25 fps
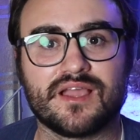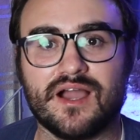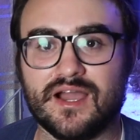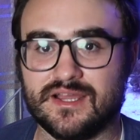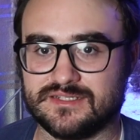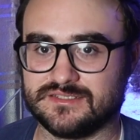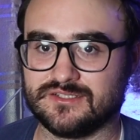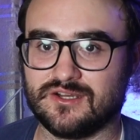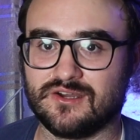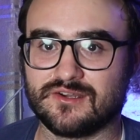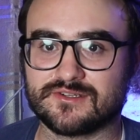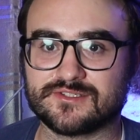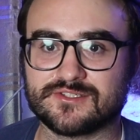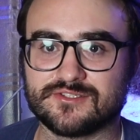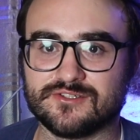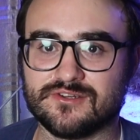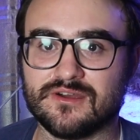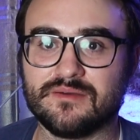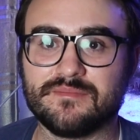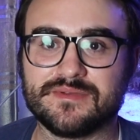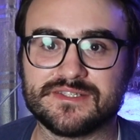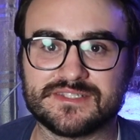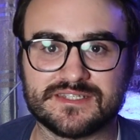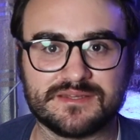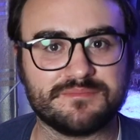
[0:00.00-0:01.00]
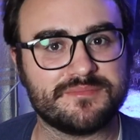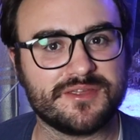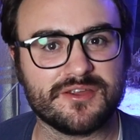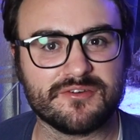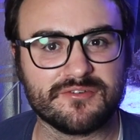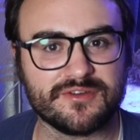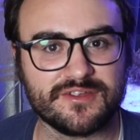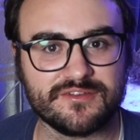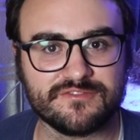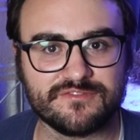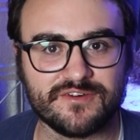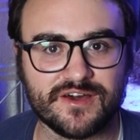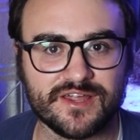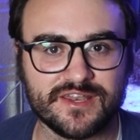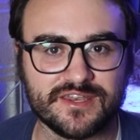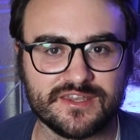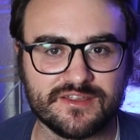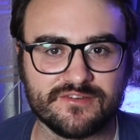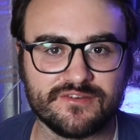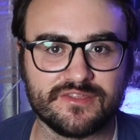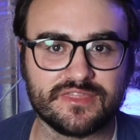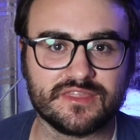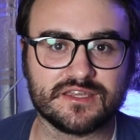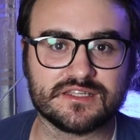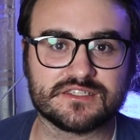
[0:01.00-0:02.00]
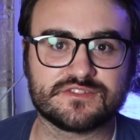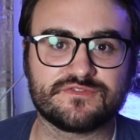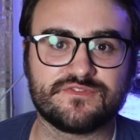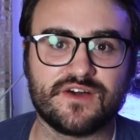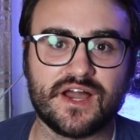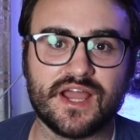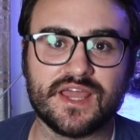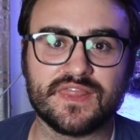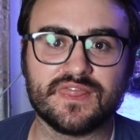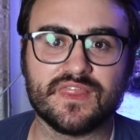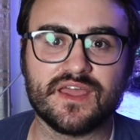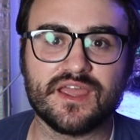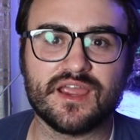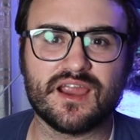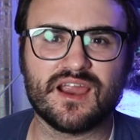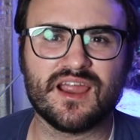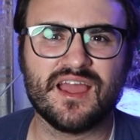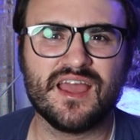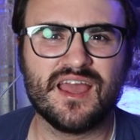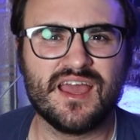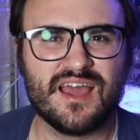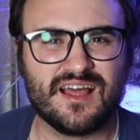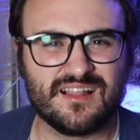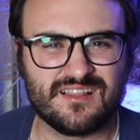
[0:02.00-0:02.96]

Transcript: I talked to him, he sent me a refund, everything's fine there.